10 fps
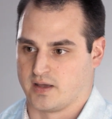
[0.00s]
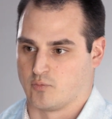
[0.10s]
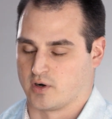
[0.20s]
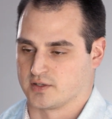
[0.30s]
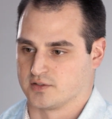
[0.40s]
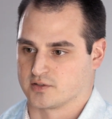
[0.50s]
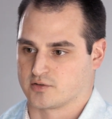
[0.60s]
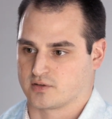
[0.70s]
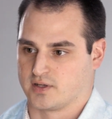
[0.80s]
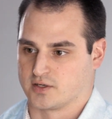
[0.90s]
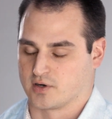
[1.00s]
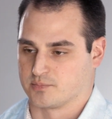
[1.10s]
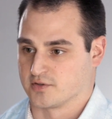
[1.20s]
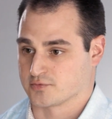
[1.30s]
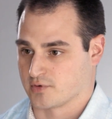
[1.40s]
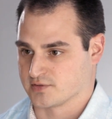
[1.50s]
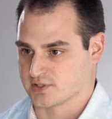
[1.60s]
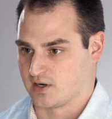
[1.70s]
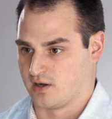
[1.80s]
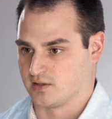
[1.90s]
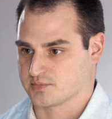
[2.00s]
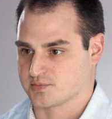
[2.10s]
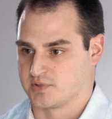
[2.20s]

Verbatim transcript: and wanting to encrypt those rows and columns